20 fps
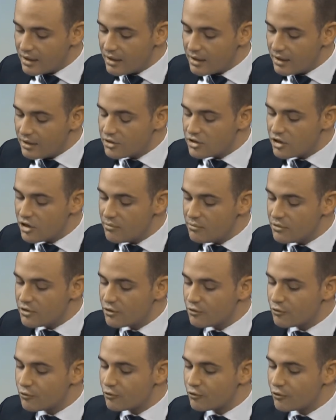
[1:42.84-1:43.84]
In terms
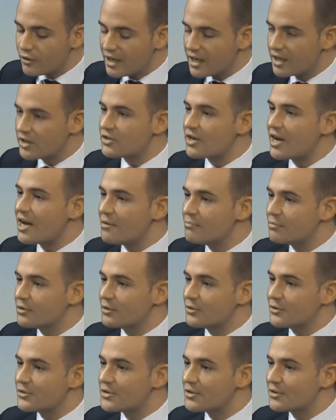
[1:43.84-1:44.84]
of
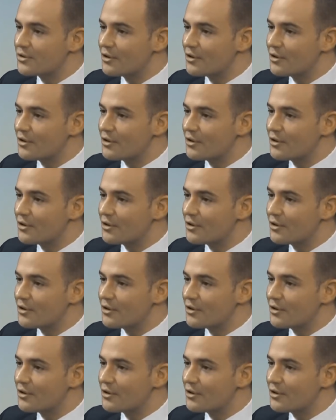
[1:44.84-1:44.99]
examples